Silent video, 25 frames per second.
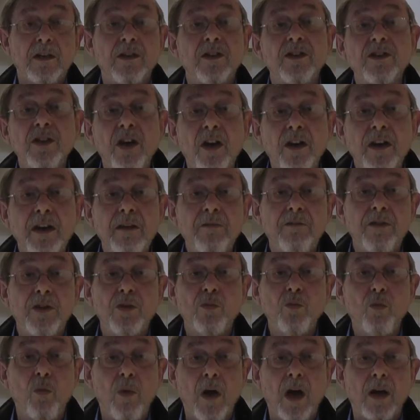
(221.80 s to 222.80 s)
not
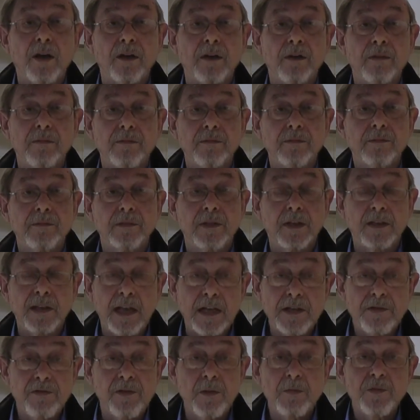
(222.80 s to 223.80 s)
even one. And
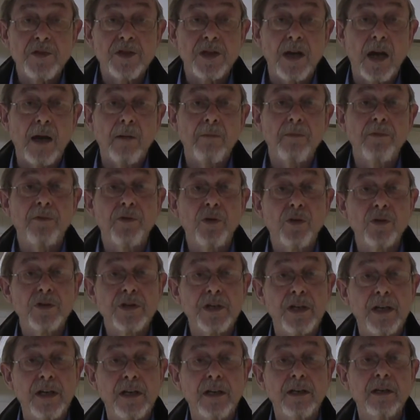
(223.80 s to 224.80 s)
that's from Psalm
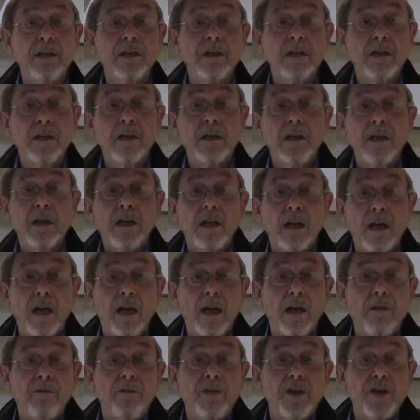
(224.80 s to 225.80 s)
14,
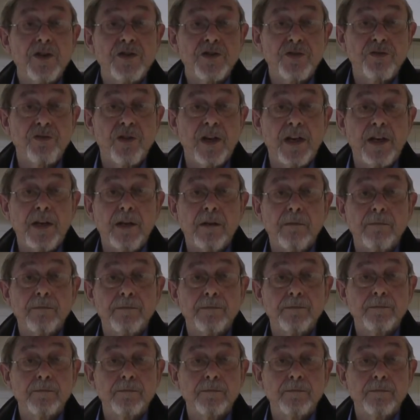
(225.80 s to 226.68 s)
verse 3.